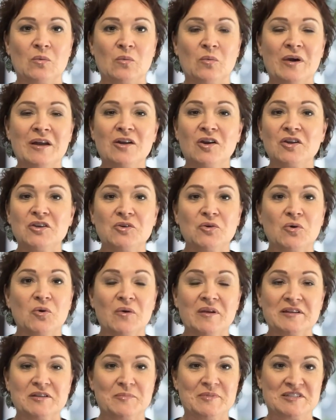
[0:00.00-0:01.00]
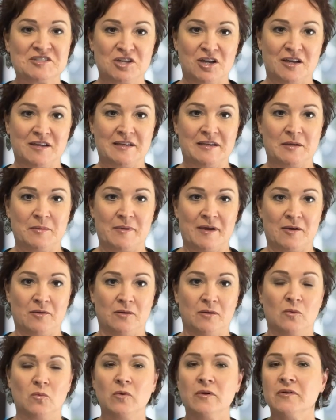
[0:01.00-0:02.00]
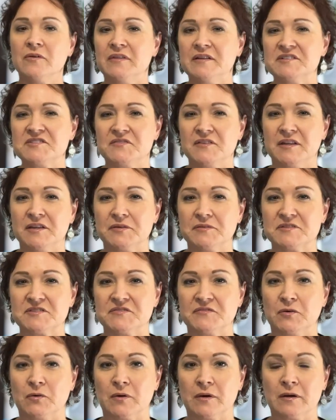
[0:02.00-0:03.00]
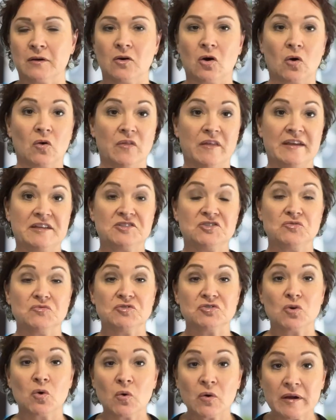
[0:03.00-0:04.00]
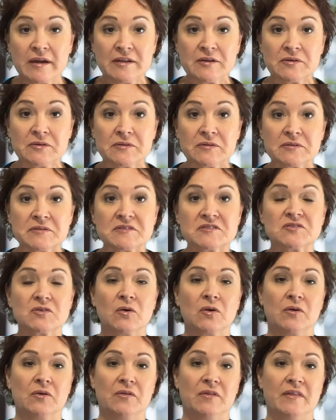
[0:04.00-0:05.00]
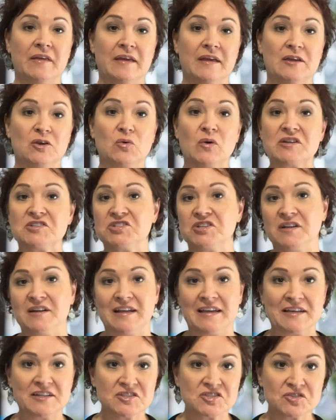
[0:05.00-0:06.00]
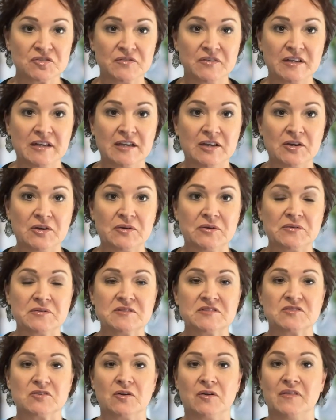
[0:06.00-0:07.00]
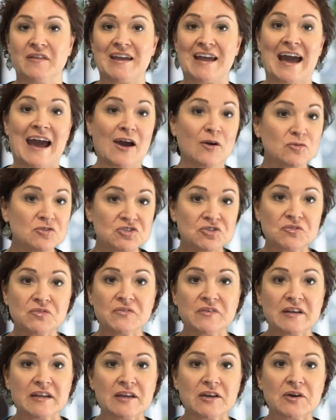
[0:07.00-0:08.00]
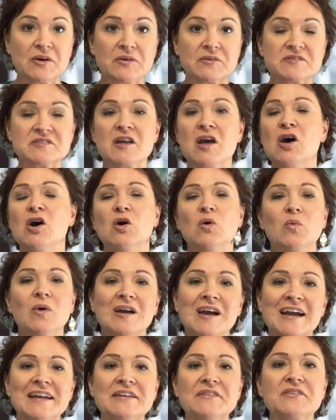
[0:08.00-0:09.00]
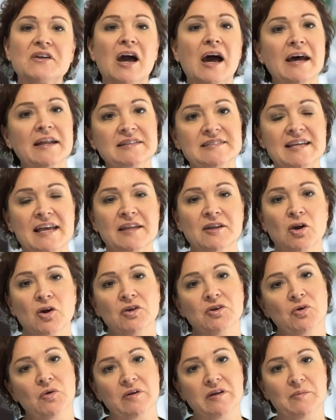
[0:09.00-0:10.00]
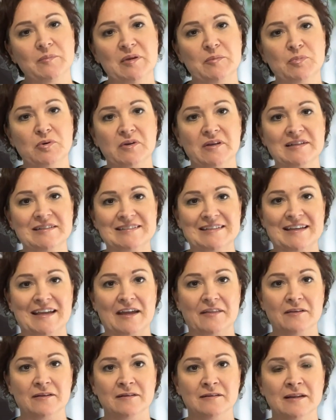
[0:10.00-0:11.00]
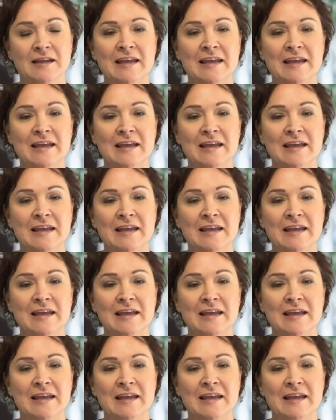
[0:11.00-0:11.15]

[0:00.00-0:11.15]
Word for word: What are you going to be talking about? What are these videos for? Are they tutorials? Are they question and answer videos? Are they how-to videos? What kind of content are you going to be putting together?